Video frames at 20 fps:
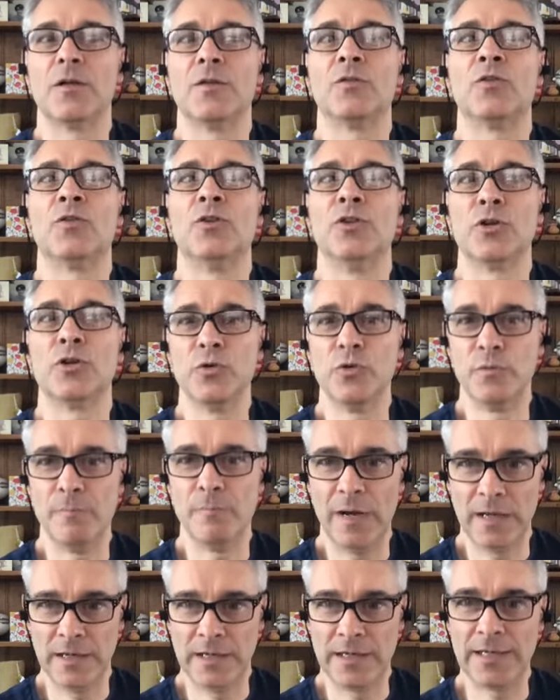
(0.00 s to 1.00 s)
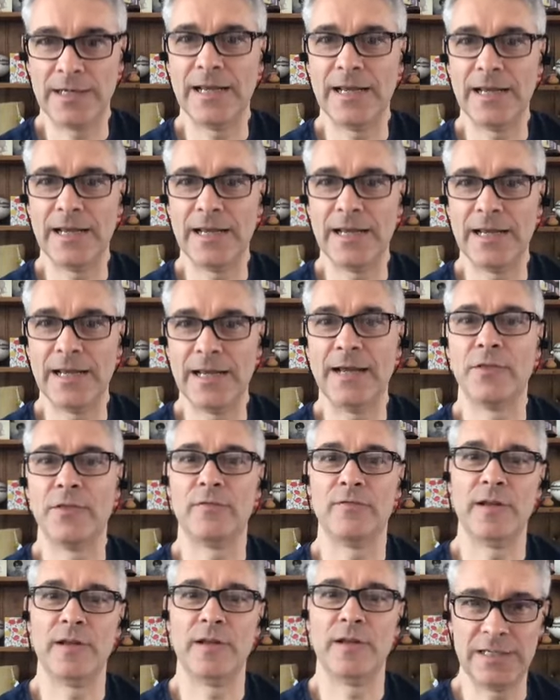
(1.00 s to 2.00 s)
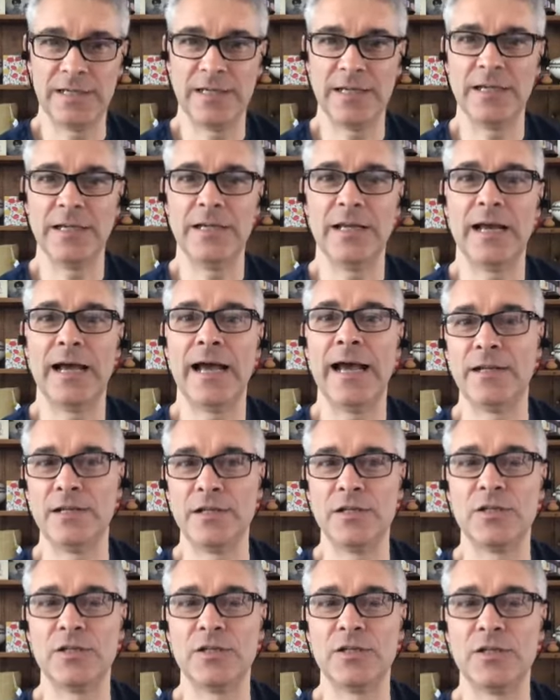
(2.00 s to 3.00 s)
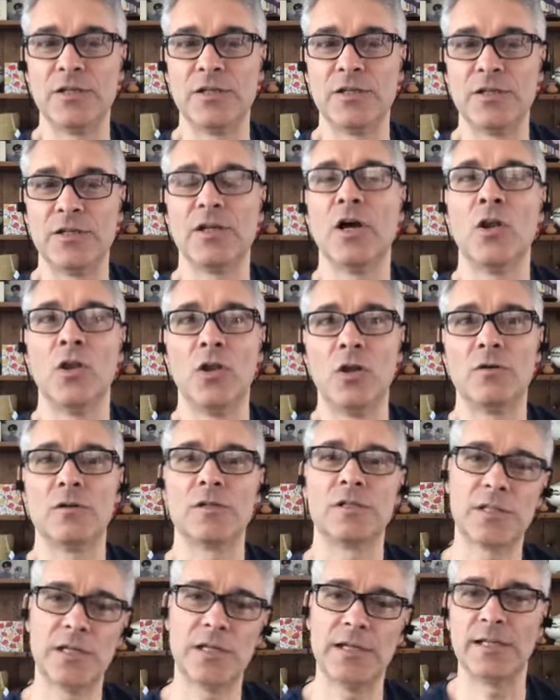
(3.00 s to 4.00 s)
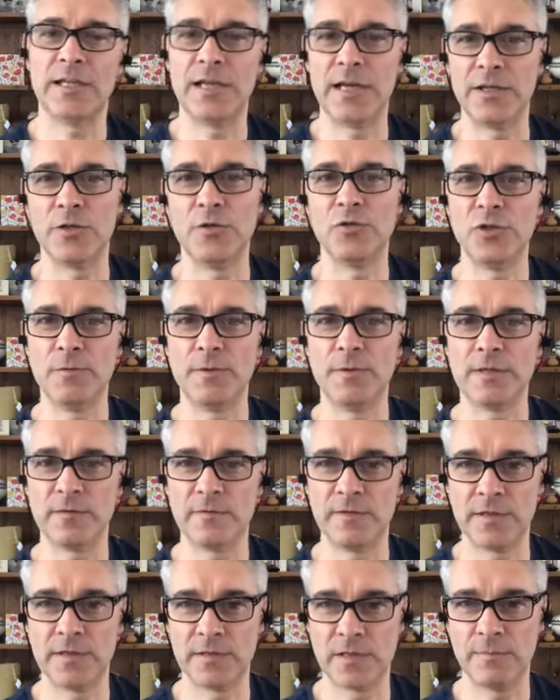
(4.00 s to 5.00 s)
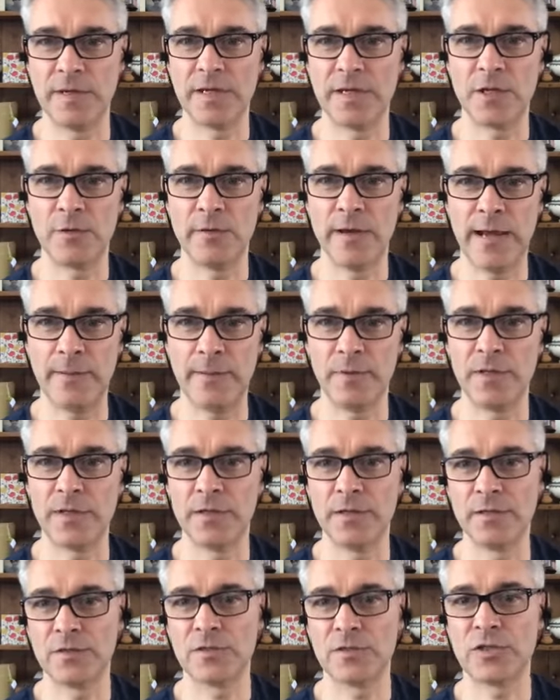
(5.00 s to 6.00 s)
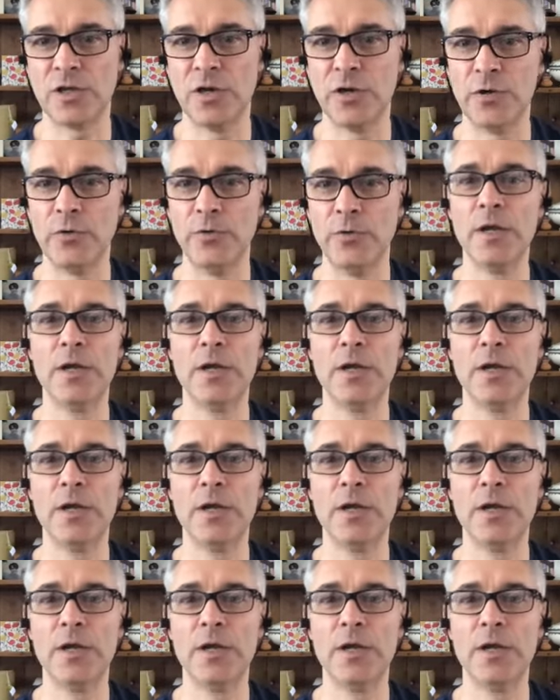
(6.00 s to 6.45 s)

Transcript: the good money and the flexibility. And alongside that, you do other things that make you happy. So, mm.